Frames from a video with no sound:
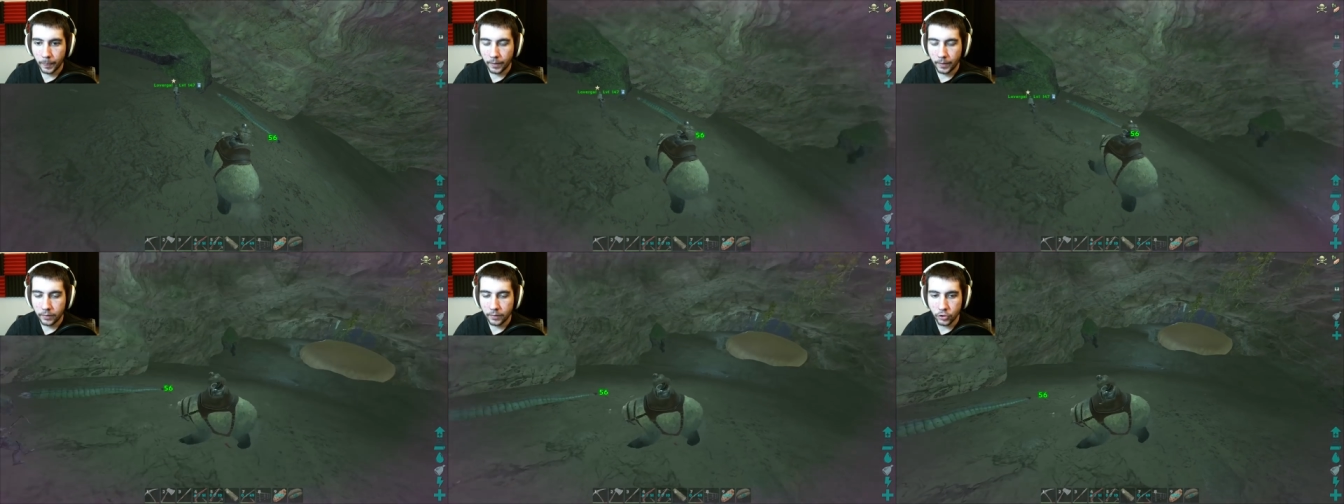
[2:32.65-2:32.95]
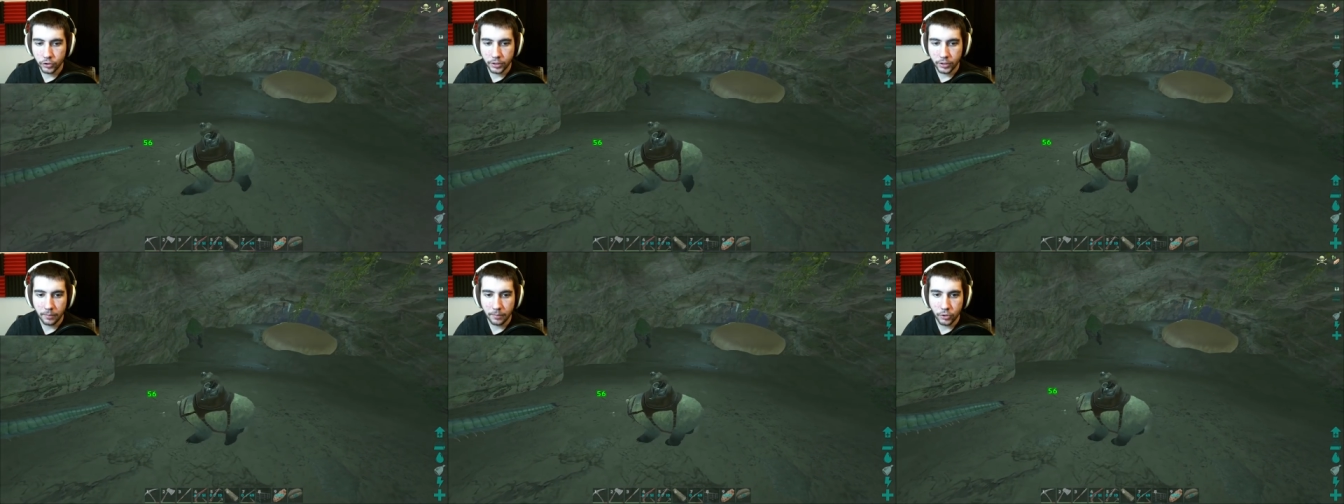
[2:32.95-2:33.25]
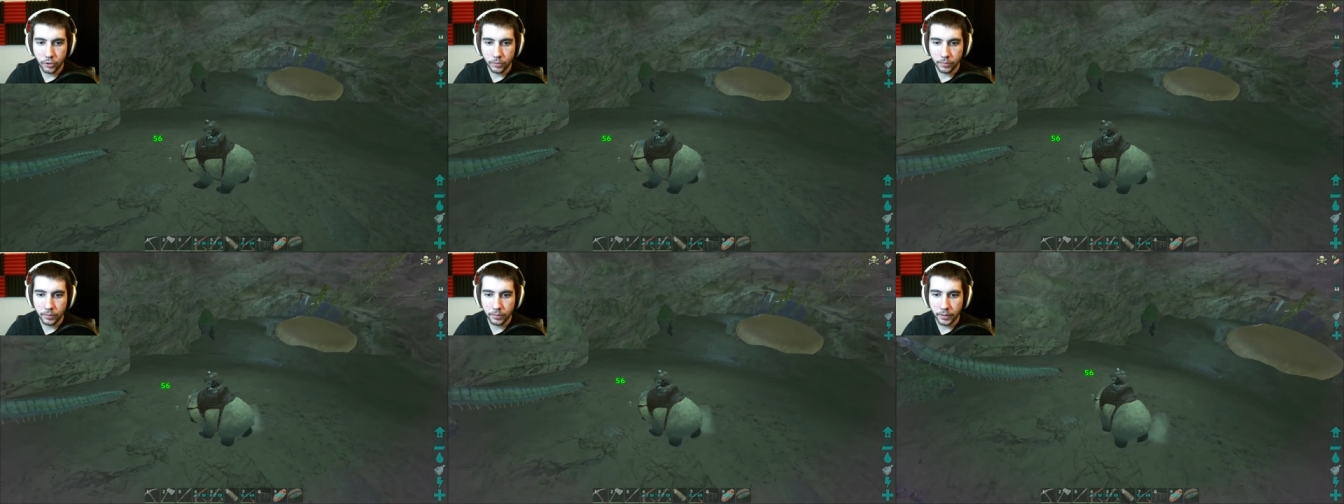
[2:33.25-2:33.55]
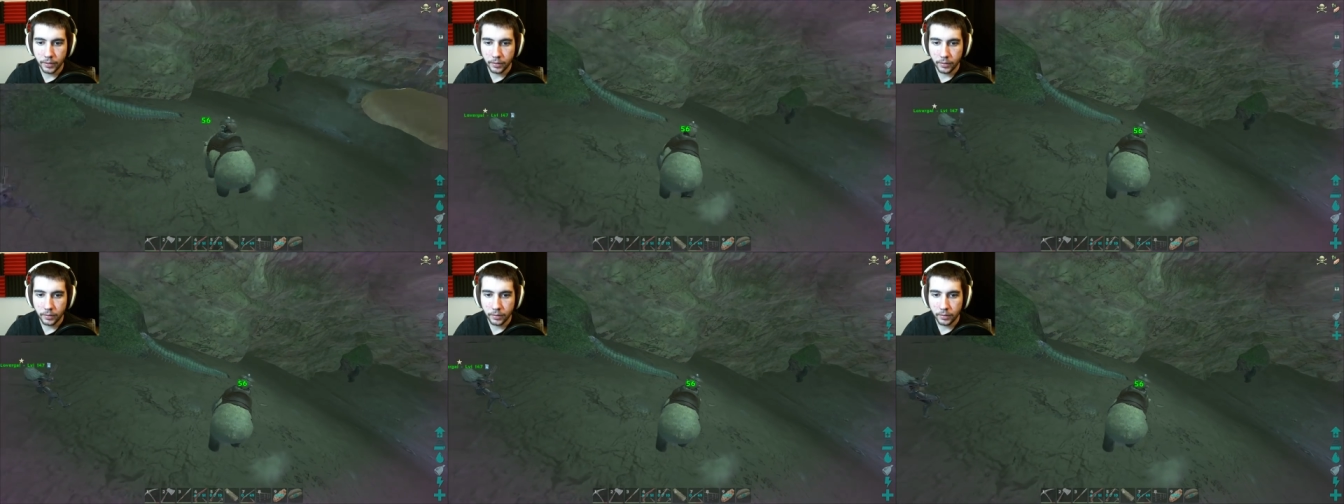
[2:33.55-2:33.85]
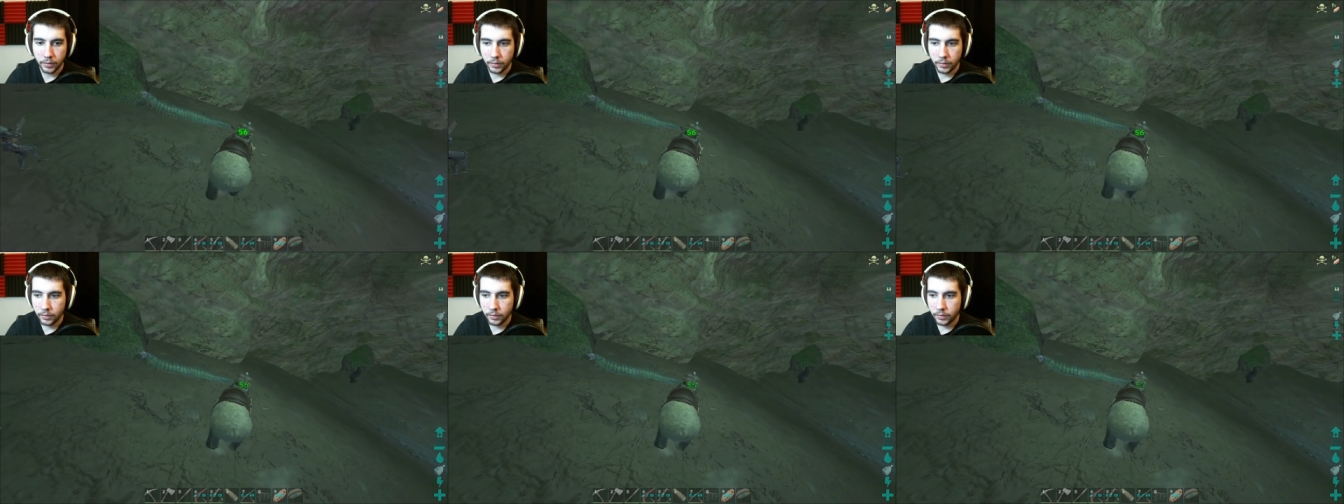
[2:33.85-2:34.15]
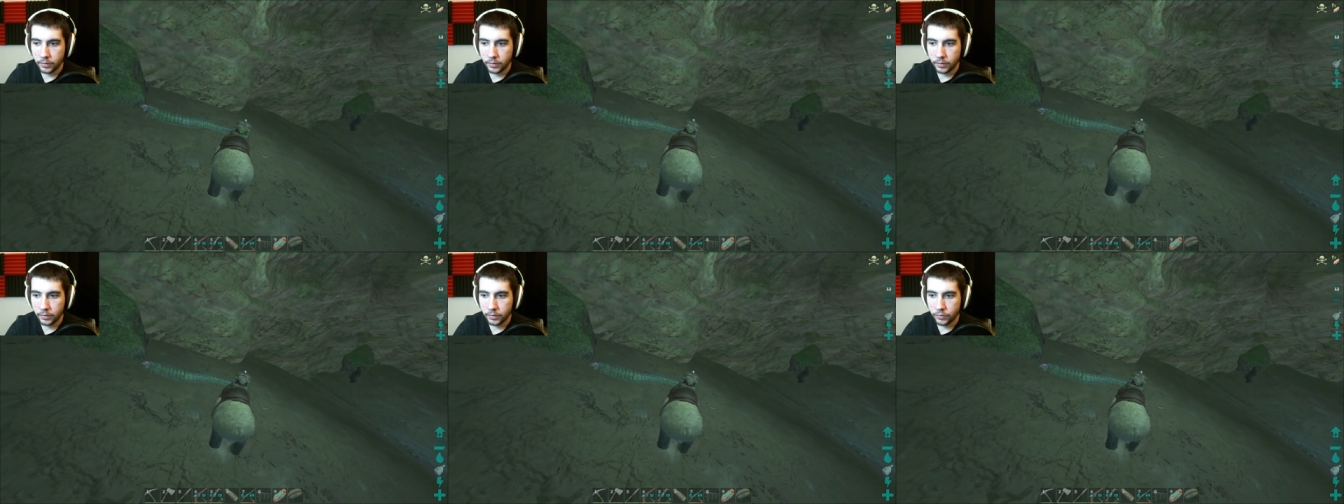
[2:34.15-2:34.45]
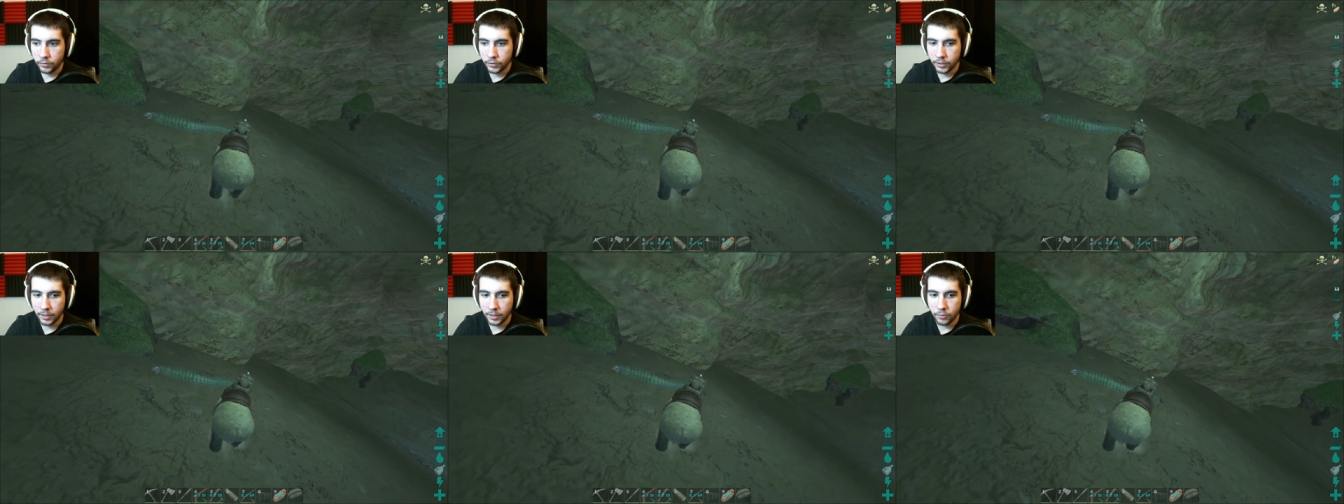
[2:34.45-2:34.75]
Just keep shooting it.
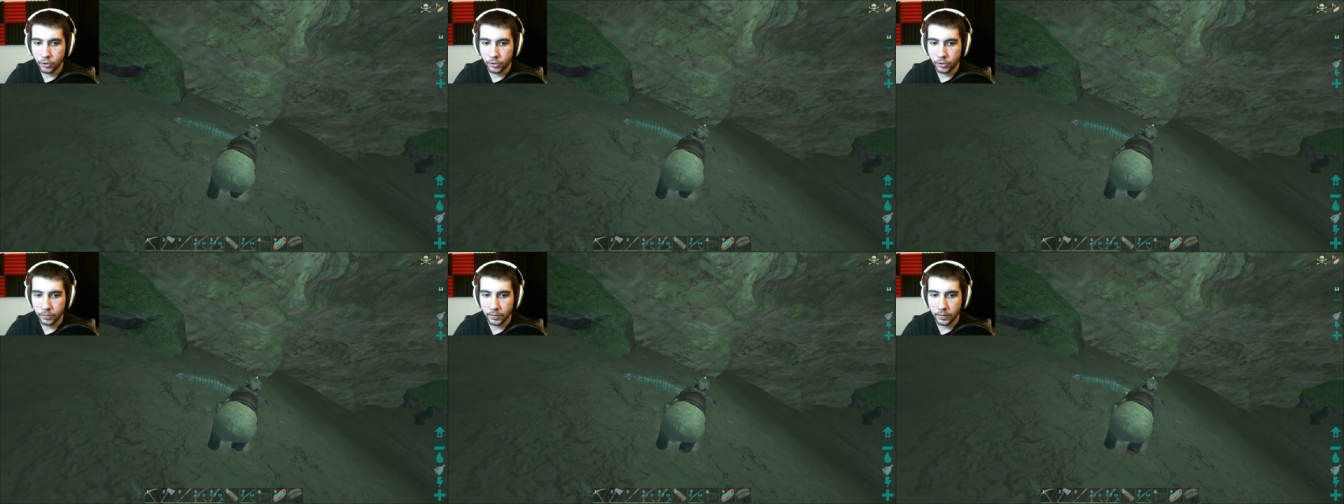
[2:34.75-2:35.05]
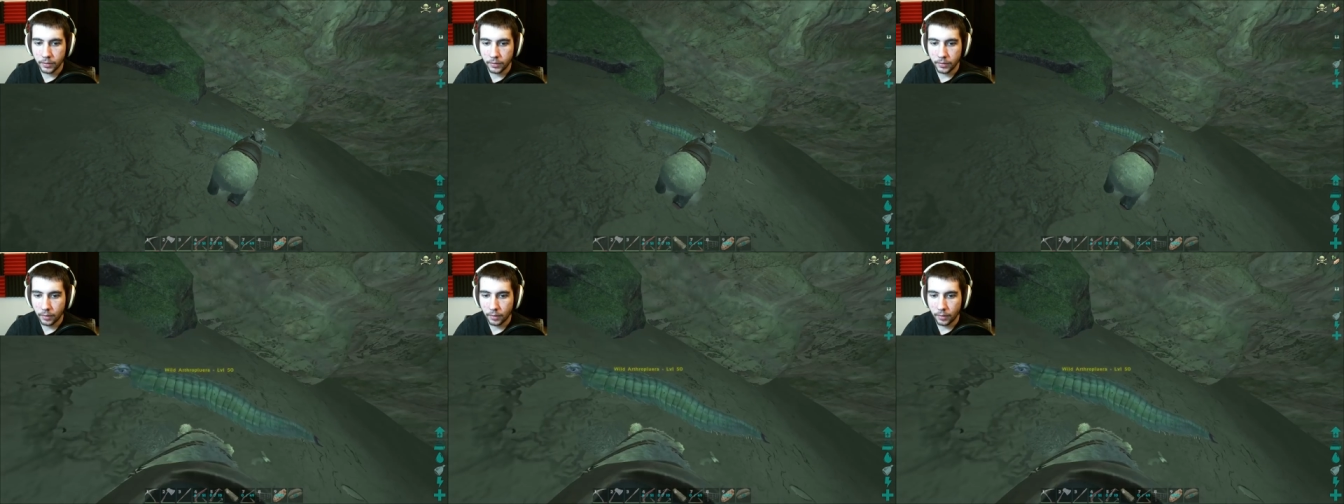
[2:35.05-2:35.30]
Just keep shooting it.